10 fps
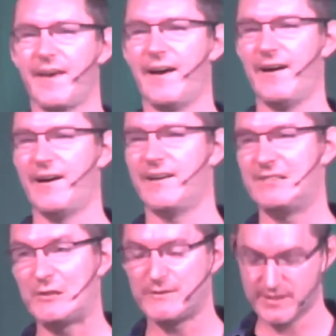A
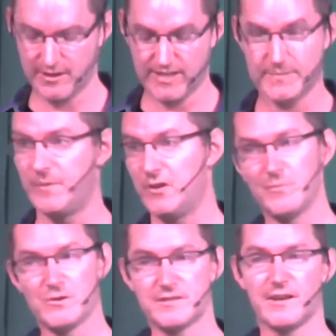lot of sarcasm. A lot
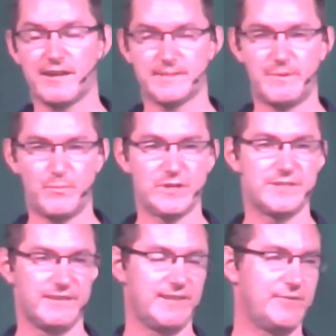more sarcasm in
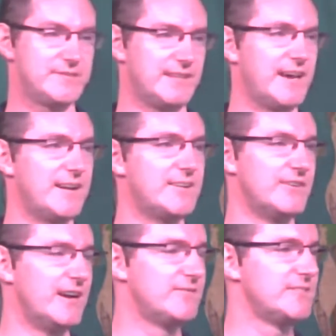Britain than there is in Canada,
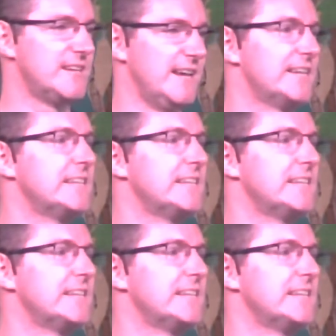I have to say.